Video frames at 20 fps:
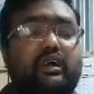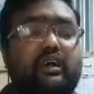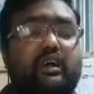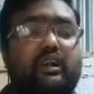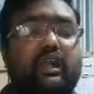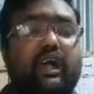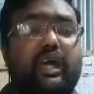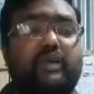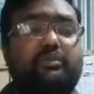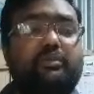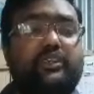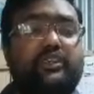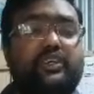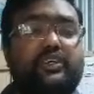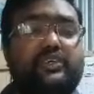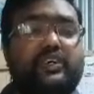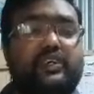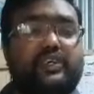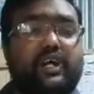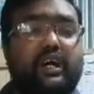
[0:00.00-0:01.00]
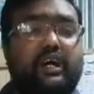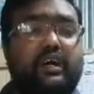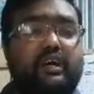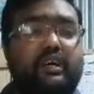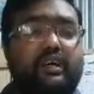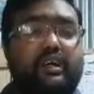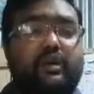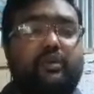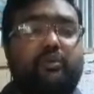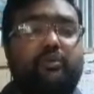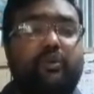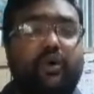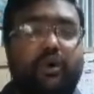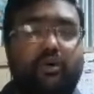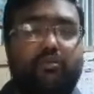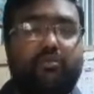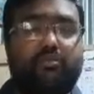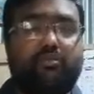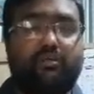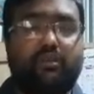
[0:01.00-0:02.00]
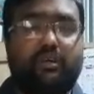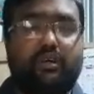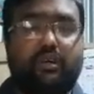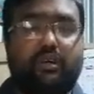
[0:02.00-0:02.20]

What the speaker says: climatic data from